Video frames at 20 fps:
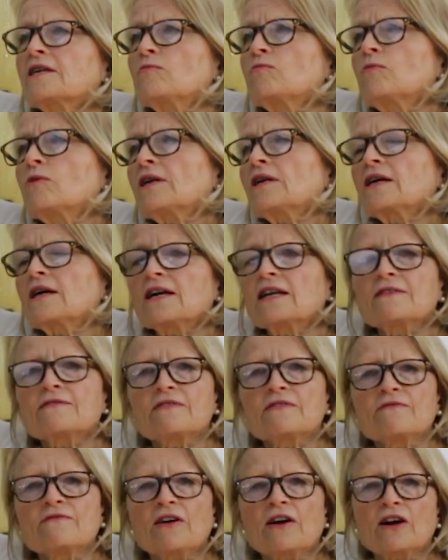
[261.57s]
and what kind of
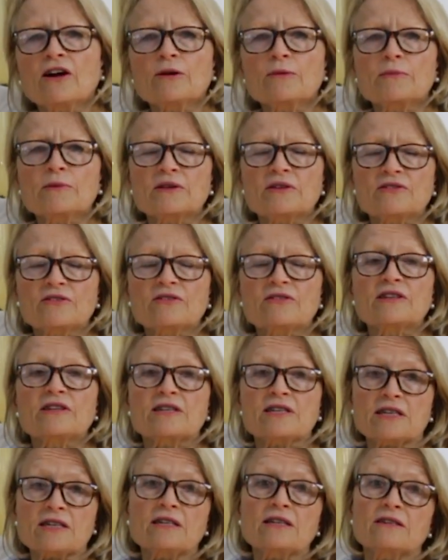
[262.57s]
environment
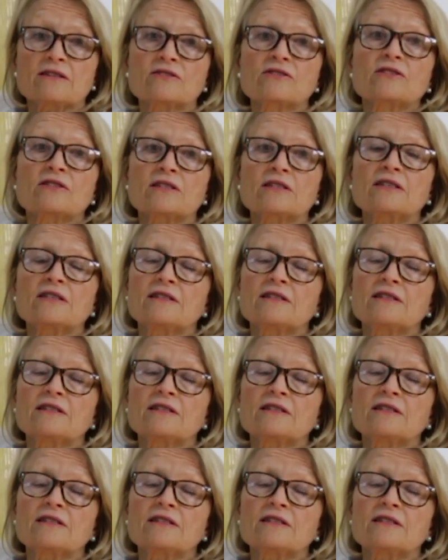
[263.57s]
that he's